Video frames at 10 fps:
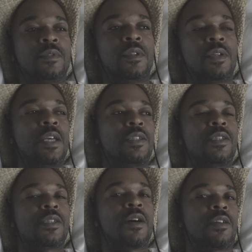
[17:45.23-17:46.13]
Okay, if
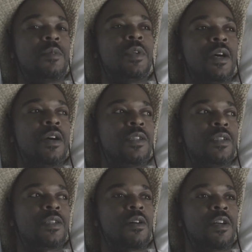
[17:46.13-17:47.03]
she's talking to me, all right,
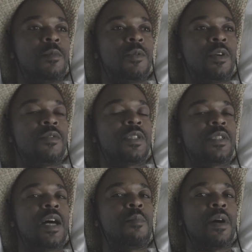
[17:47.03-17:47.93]
she's talking to me, whatever.
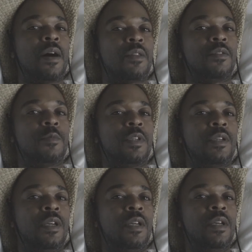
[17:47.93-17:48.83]
She's not bothering
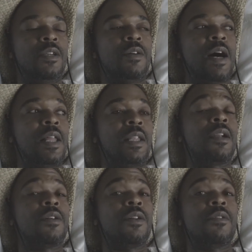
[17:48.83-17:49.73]
me. You know, I'll
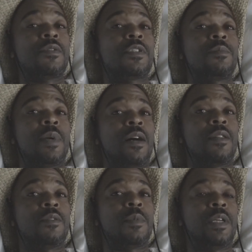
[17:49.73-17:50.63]
let her know if she's
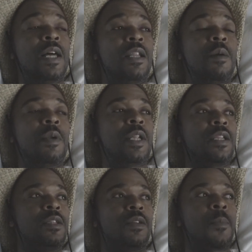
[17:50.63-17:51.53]
bothering me. I'll be like,
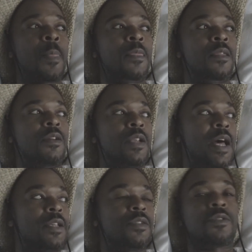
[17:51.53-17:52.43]
you know, you're
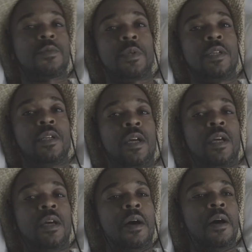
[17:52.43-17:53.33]
nice, you're sweet.
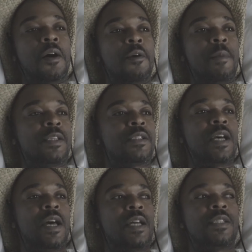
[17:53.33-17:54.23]
I just
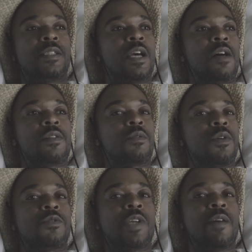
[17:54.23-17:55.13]
got off the
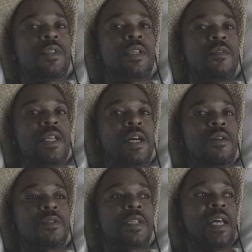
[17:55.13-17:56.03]
road driving 7
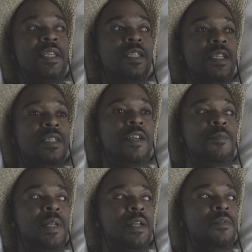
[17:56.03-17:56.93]
hours, and I just
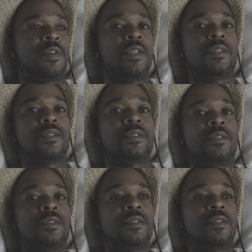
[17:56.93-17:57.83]
left Planet Fitness.
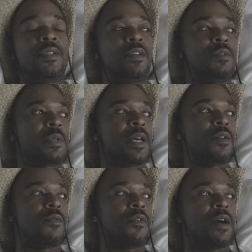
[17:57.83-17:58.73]
You know, I'm kind
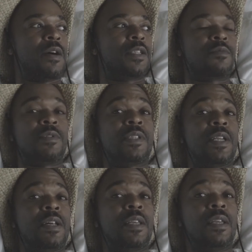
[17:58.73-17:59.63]
of wore out. I just want to sit
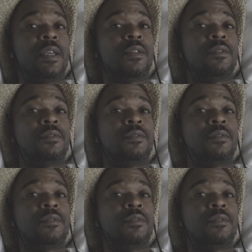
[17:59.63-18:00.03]
down and